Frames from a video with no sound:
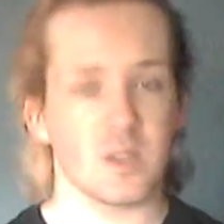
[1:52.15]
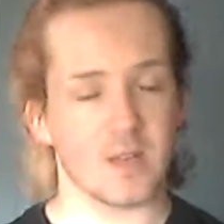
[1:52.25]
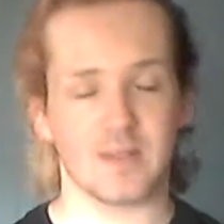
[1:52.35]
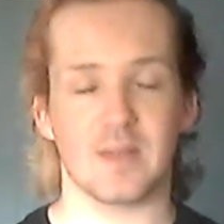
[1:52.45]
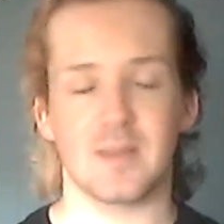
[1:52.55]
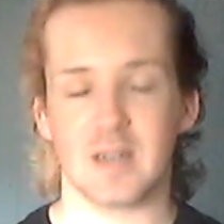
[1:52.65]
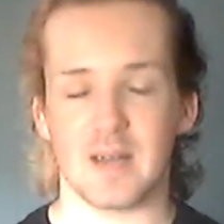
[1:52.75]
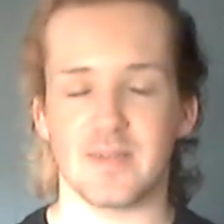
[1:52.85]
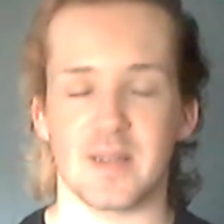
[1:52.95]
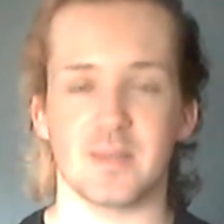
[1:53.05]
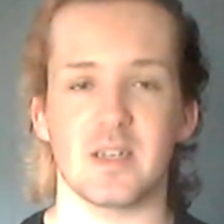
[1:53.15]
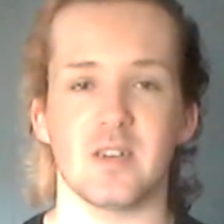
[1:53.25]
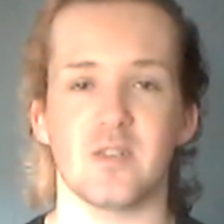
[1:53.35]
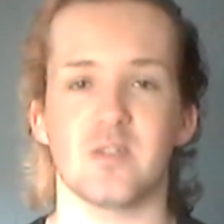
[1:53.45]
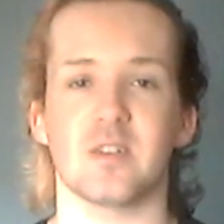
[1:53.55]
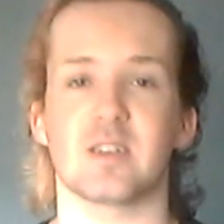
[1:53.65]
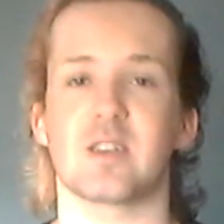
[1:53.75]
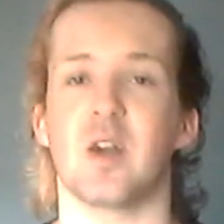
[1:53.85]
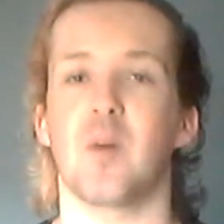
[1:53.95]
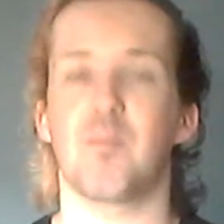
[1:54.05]
So if someone comes up to you, you just
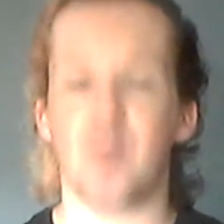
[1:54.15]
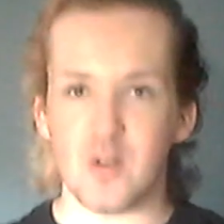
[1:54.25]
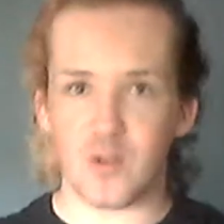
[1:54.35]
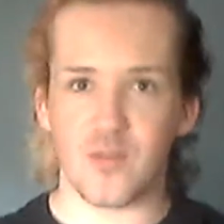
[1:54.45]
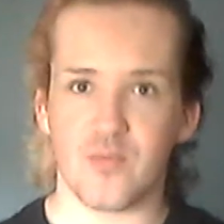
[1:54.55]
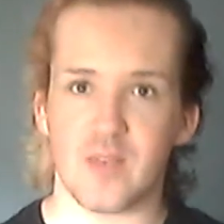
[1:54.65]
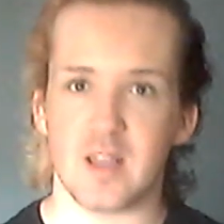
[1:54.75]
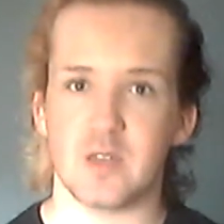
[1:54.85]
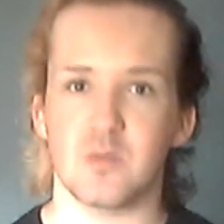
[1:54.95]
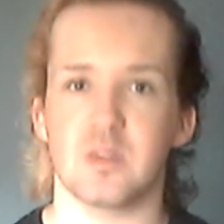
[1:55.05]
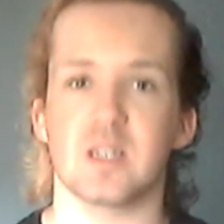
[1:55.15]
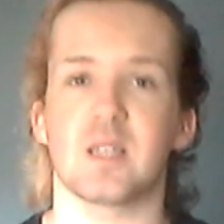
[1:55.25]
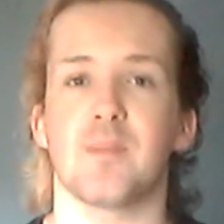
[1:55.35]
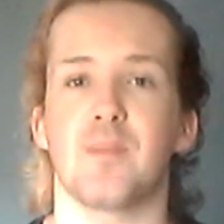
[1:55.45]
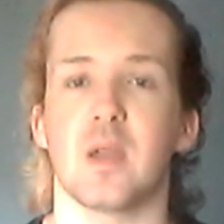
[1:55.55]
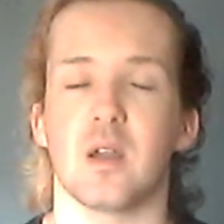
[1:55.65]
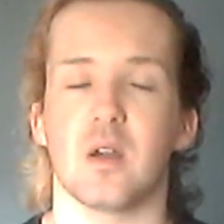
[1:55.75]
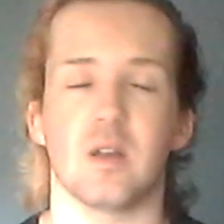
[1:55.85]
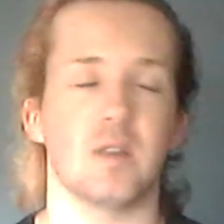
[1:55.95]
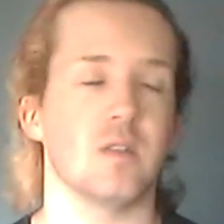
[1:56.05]
go poof and you disappear
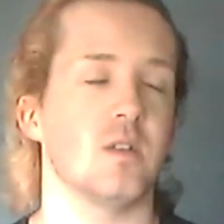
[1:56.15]
and